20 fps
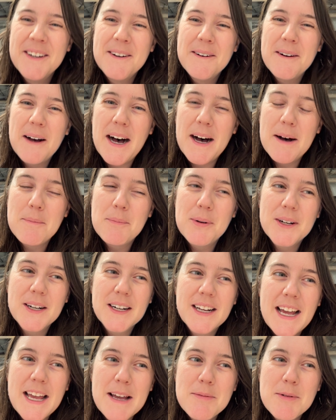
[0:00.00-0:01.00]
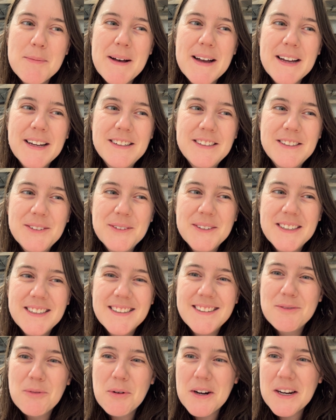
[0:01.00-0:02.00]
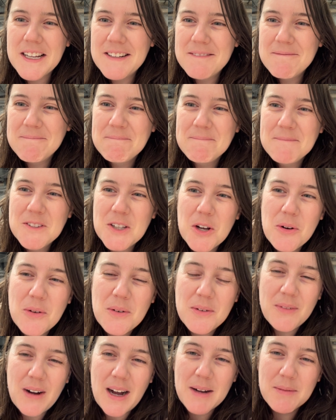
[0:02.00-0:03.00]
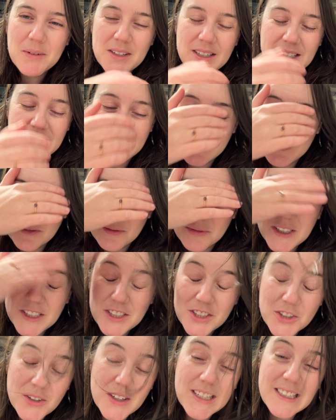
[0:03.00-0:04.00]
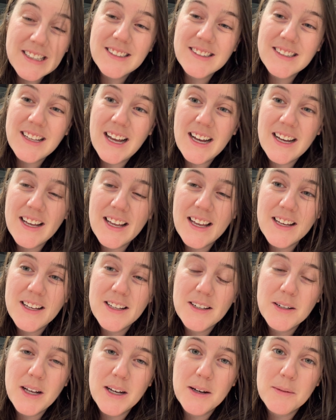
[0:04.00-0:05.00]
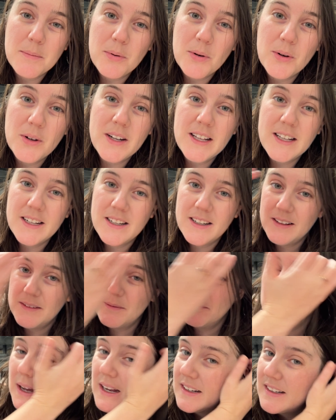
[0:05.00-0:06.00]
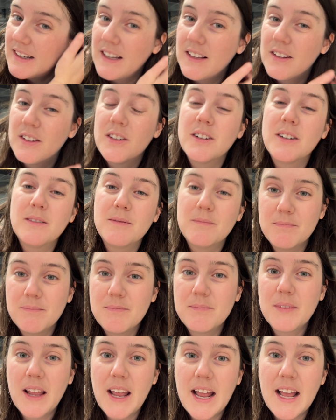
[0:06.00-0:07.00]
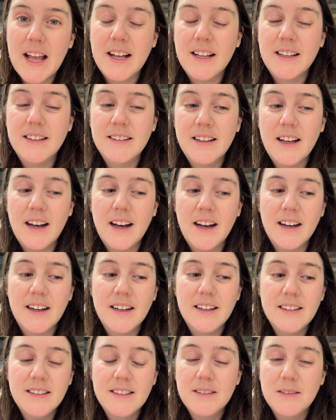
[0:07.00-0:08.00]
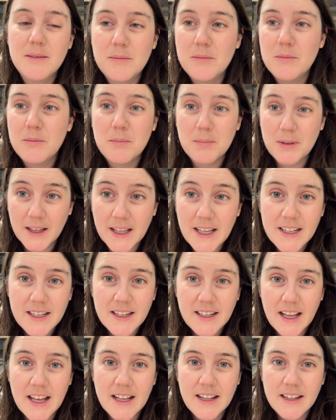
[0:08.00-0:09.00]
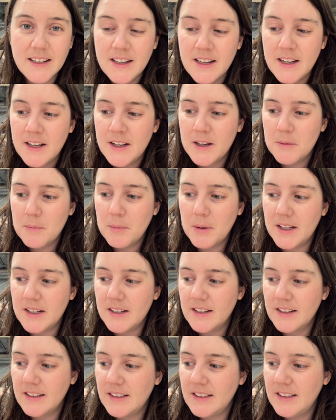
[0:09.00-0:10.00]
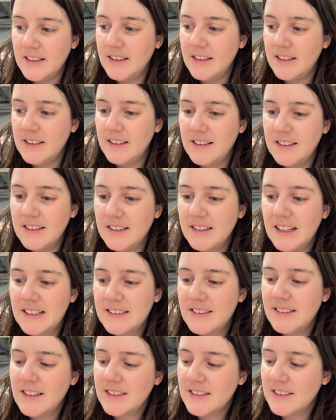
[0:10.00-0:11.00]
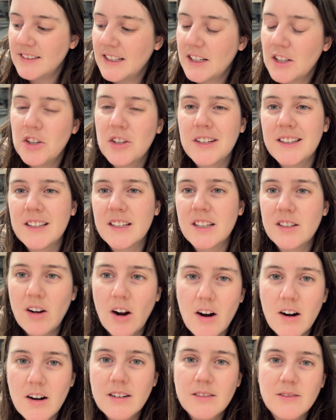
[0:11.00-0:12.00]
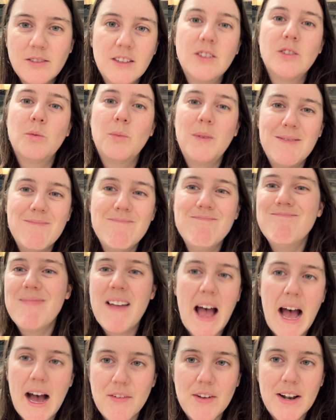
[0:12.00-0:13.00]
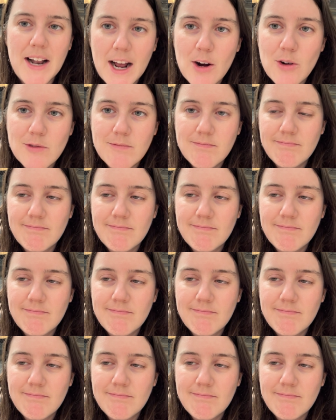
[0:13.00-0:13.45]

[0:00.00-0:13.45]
I put a cable back into it, it's working. So I'm gonna restring this guy and put it back together and play it again. But let's just take a look at the guitar since we have it out.